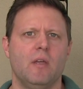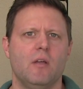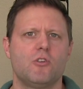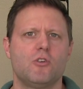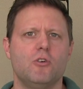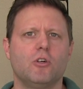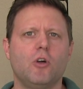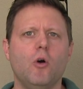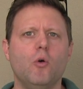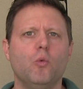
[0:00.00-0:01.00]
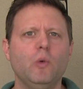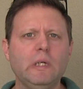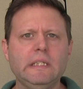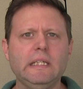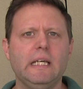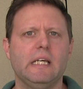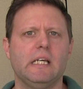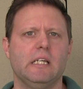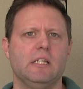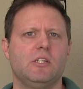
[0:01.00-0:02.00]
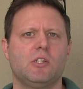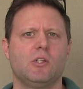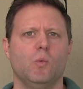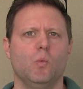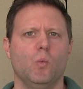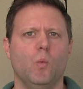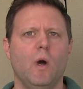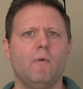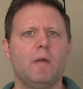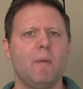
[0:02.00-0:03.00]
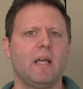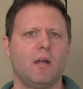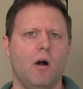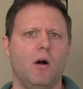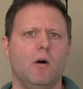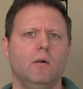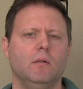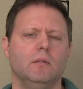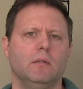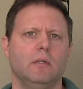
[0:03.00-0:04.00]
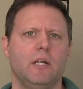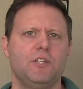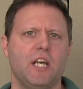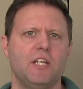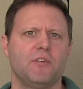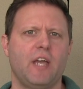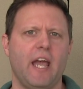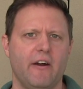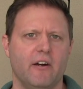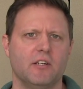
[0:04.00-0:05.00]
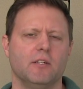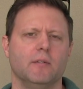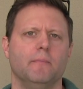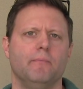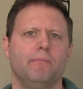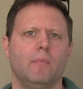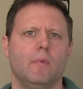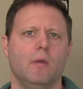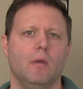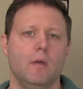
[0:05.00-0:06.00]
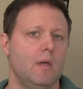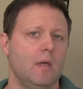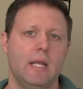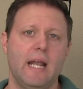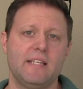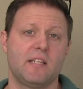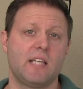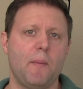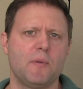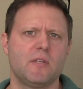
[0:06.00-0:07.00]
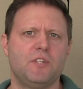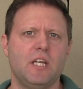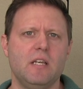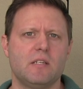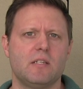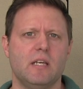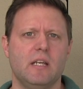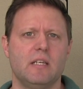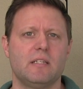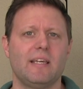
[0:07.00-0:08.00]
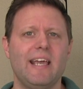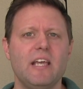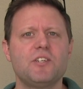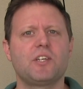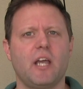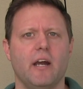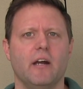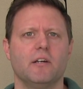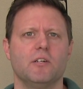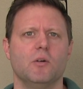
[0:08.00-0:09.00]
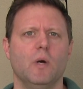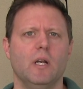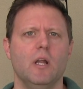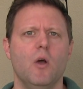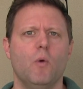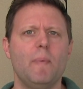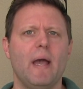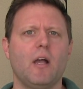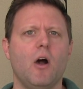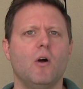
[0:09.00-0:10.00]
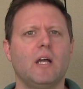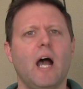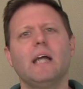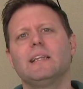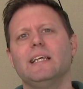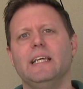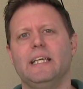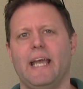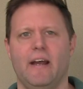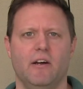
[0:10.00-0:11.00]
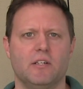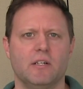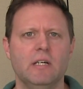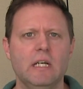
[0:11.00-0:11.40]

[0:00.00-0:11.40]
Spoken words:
So your goal really is what we might call a change of character. And as disciples of Jesus, it is His character, what we might call godly character.